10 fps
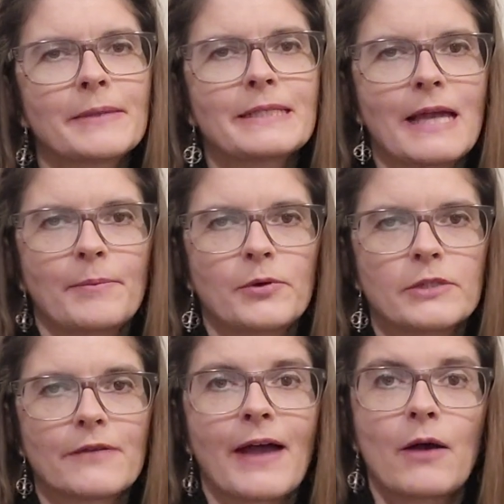examples
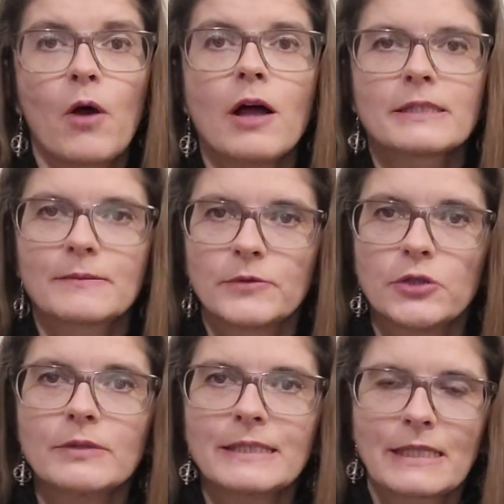of how awesome
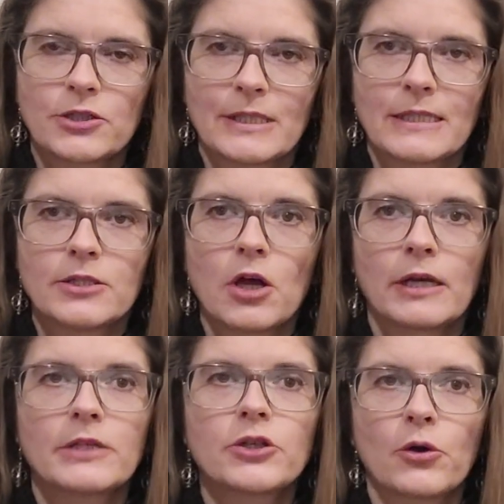Dune stitch is on
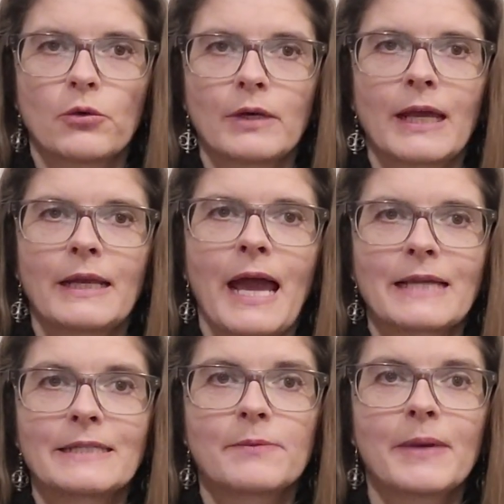its own and
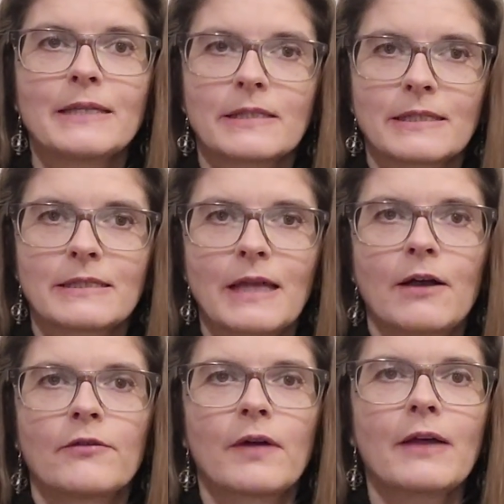as the basis of
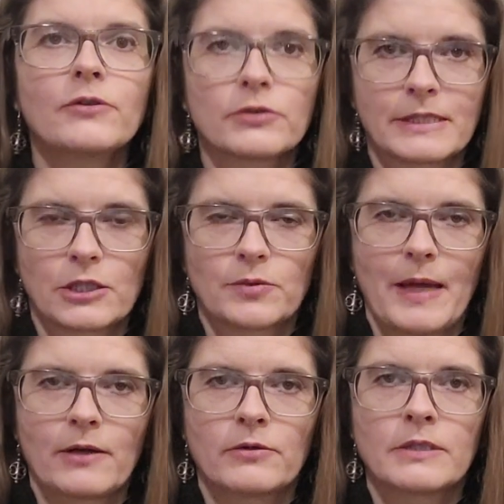other stitch
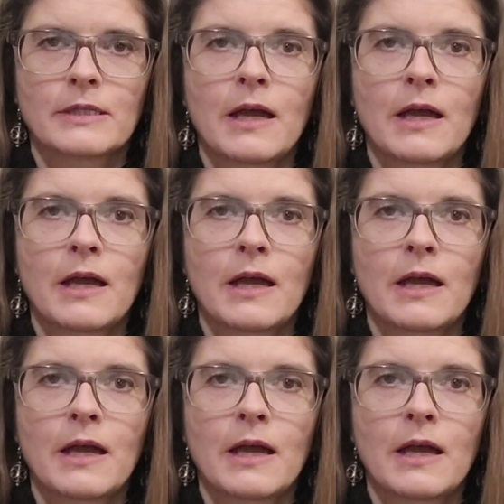patterns.